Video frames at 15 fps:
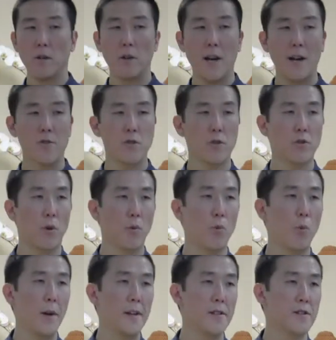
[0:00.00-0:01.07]
you actually
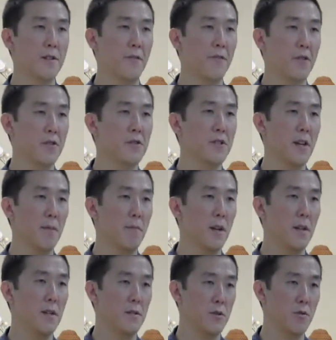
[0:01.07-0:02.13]
don't waste the first 10
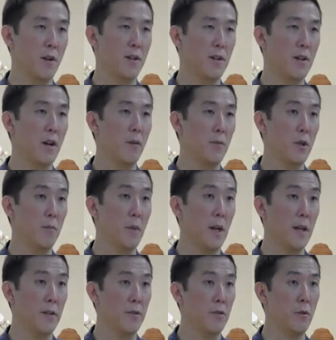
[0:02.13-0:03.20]
minutes trying to calm your
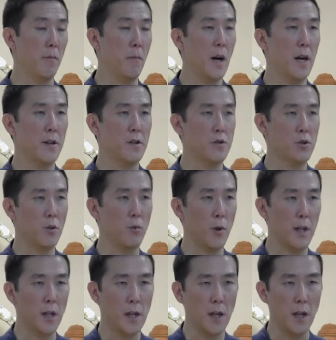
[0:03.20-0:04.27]
mind. Your mind is
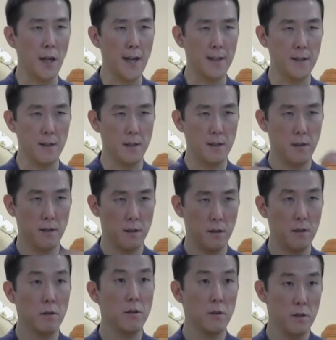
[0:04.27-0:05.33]
already collected.
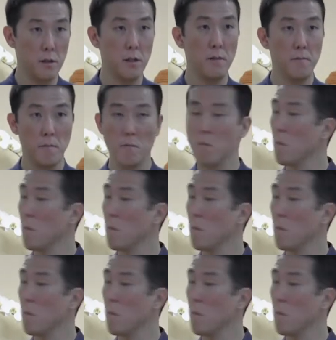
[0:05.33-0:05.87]
You see?